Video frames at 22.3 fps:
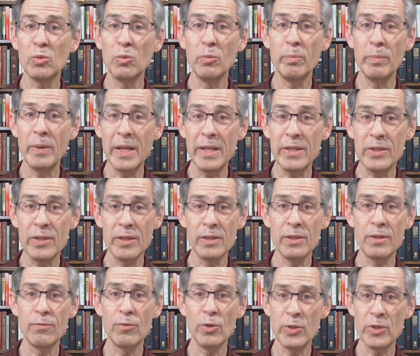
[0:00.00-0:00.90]
basis
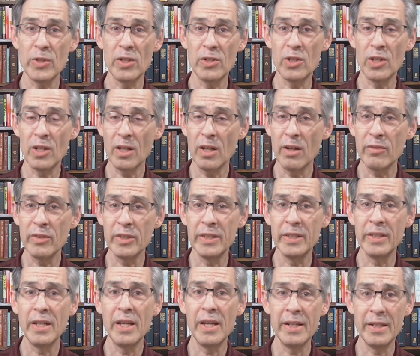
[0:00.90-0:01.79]
for such a
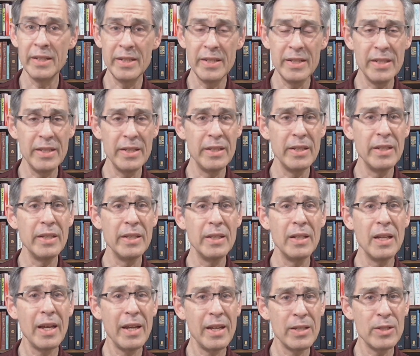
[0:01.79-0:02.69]
covenant, and indeed it
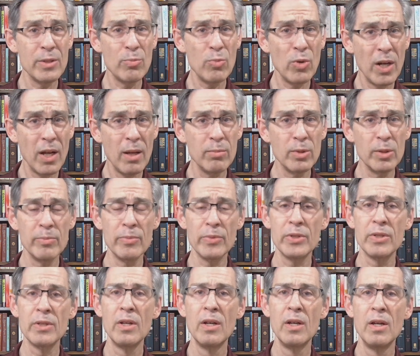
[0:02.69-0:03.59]
has
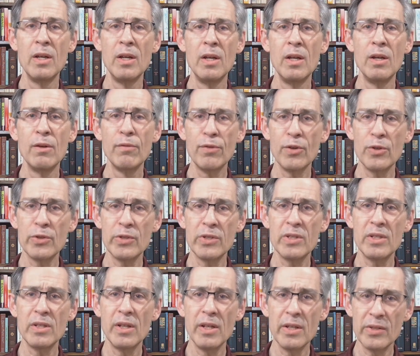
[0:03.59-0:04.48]
problems.
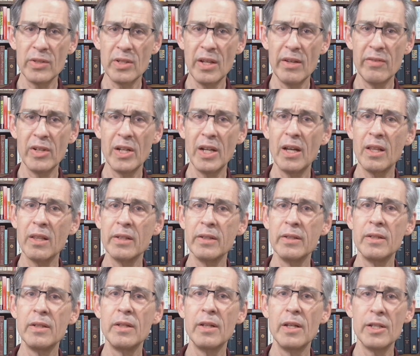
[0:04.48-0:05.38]
First, as David
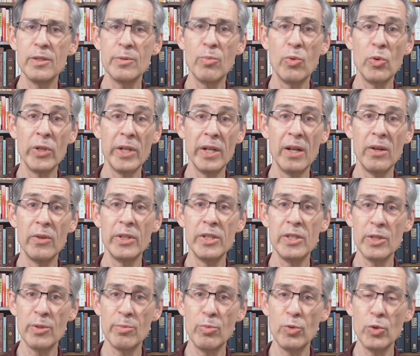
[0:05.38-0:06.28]
Allen has pointed out in
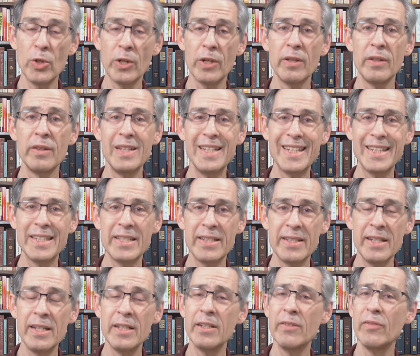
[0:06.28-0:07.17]
his book, The
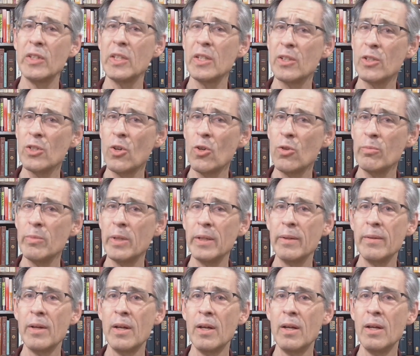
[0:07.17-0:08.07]
Extent of the Atonement,
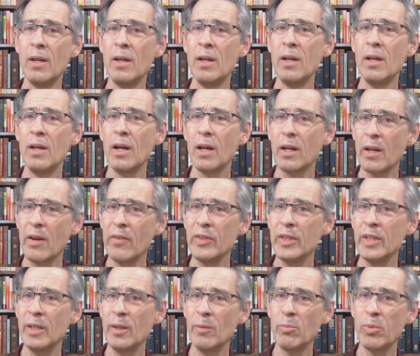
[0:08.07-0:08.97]
a
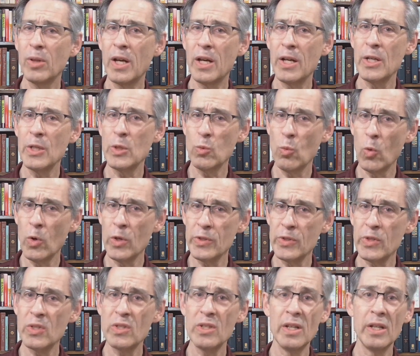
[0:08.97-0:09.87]
covenant implies one
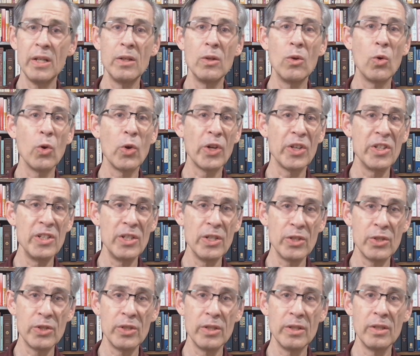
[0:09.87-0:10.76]
state or
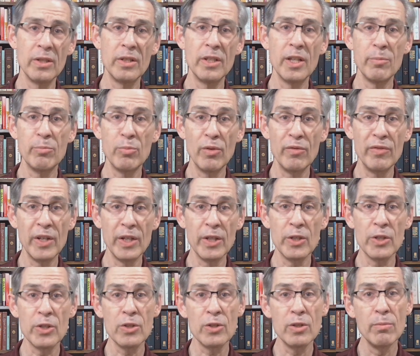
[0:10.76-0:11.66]
condition that
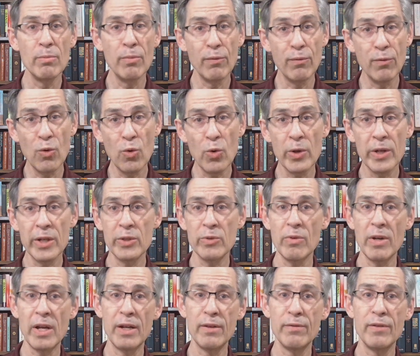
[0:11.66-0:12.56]
prevails before it is
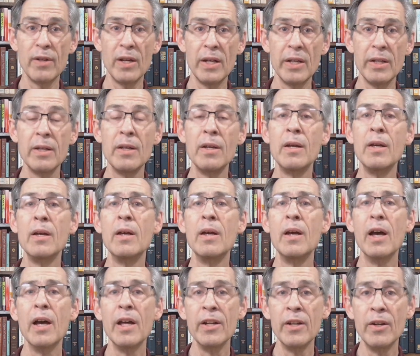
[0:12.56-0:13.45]
ratified,
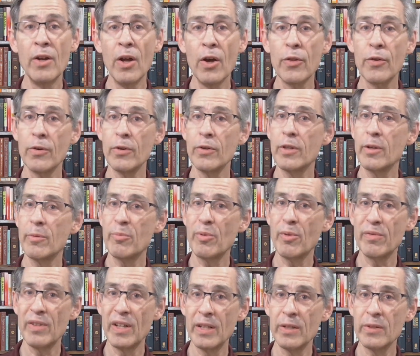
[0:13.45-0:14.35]
and another that
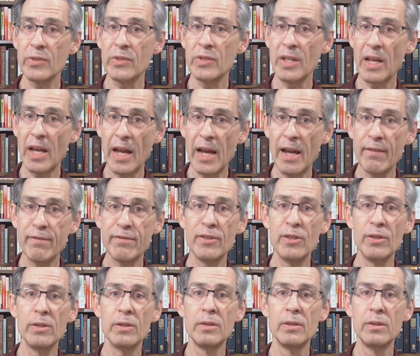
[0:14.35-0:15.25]
prevails
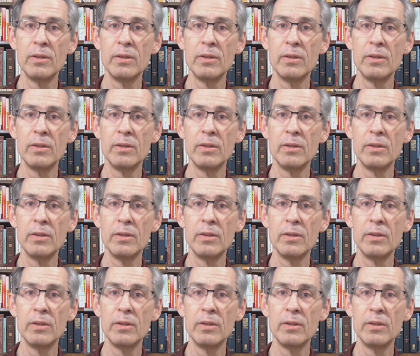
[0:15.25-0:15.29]
after.